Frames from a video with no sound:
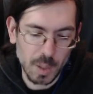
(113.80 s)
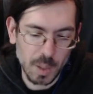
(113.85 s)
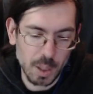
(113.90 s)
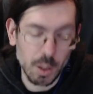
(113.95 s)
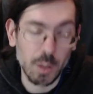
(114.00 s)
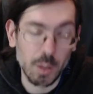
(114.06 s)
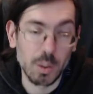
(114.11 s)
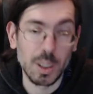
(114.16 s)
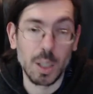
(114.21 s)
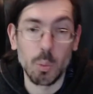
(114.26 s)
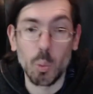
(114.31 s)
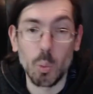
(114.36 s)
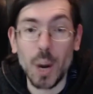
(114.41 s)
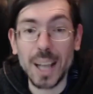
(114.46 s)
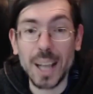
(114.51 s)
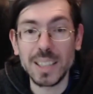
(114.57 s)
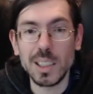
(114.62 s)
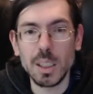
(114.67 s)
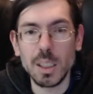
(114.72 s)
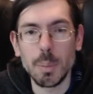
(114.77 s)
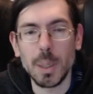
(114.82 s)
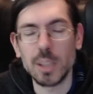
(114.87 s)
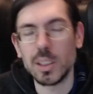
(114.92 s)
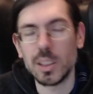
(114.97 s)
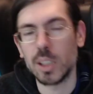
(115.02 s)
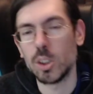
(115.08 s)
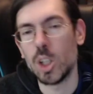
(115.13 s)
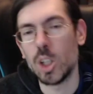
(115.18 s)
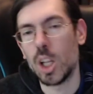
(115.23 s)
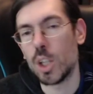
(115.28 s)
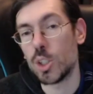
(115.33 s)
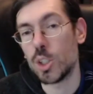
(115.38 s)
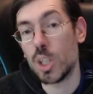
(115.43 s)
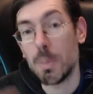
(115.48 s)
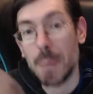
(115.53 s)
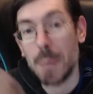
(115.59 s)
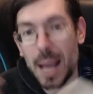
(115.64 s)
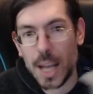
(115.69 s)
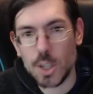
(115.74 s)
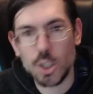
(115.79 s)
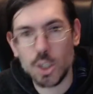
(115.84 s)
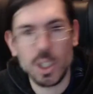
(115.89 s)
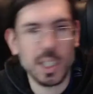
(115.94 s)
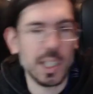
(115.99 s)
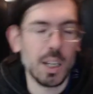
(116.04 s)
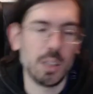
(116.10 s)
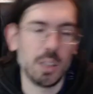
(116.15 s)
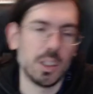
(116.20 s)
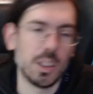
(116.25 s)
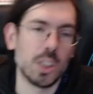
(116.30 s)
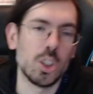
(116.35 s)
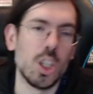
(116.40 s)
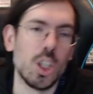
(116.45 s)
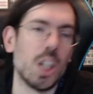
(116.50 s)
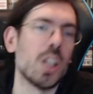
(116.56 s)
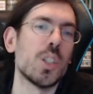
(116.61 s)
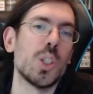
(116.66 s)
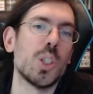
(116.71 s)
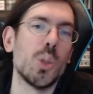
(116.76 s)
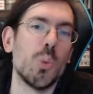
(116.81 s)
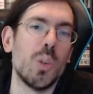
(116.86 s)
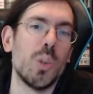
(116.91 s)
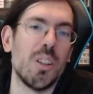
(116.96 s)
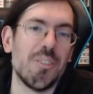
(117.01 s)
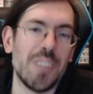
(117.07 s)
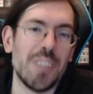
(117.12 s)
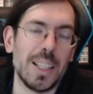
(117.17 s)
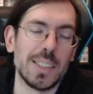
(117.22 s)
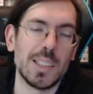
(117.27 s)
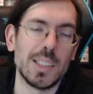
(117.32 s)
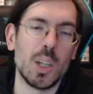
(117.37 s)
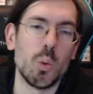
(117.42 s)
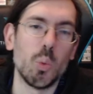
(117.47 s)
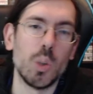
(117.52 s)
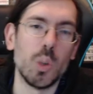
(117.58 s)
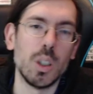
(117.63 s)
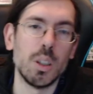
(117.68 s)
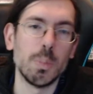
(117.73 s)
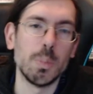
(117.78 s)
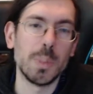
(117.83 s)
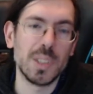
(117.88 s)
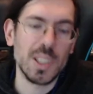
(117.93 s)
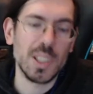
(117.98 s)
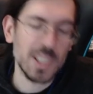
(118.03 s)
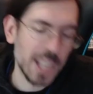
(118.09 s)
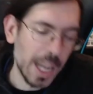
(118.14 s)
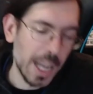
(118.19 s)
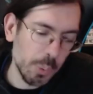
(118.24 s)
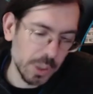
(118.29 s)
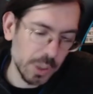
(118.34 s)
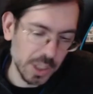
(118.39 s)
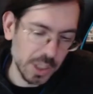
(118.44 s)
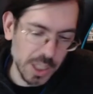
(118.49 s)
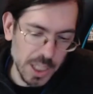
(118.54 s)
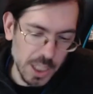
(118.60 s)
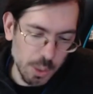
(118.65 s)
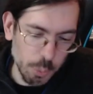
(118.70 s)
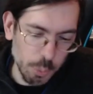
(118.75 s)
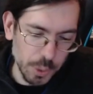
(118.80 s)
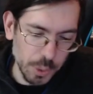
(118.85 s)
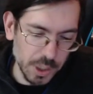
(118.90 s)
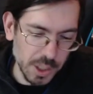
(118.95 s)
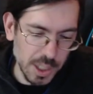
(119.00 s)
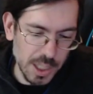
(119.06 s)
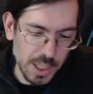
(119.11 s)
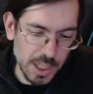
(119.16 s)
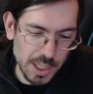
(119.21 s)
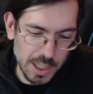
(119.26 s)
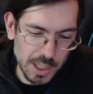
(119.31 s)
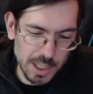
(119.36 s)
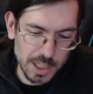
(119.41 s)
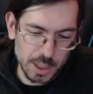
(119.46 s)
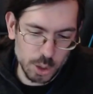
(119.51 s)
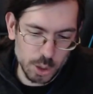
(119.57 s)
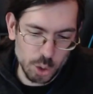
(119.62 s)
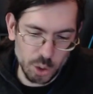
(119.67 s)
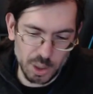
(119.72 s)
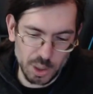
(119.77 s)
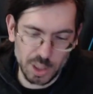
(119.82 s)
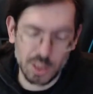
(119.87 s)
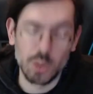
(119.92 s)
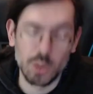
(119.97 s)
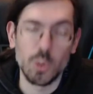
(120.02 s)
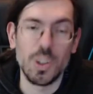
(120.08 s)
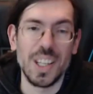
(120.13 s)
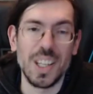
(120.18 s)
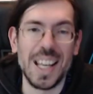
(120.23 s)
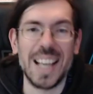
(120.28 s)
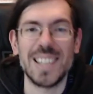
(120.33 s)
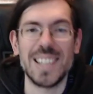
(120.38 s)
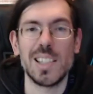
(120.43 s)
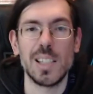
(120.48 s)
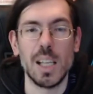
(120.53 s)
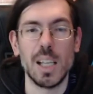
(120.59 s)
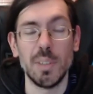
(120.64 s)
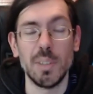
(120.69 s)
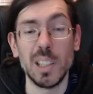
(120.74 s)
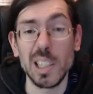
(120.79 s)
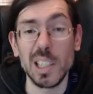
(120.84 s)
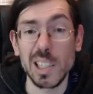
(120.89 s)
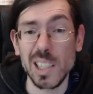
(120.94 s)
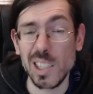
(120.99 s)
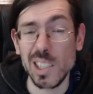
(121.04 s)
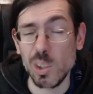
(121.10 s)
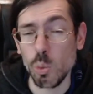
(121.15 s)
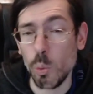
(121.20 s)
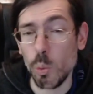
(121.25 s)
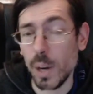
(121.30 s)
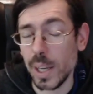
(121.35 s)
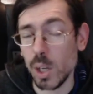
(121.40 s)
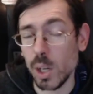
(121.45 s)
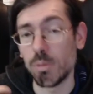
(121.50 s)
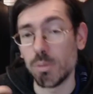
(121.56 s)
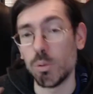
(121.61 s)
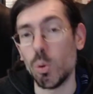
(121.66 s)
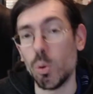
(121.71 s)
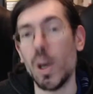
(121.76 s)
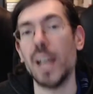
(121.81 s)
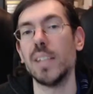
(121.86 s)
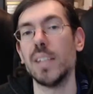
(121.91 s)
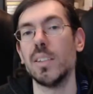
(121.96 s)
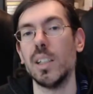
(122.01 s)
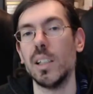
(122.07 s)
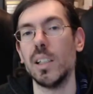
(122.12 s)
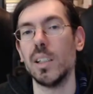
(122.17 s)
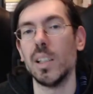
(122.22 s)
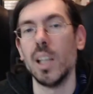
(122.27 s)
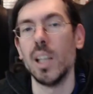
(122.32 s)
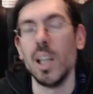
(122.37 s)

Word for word: writing about technology, imagining how technology would affect our world. But this guy really took it to the next level, and his way of writing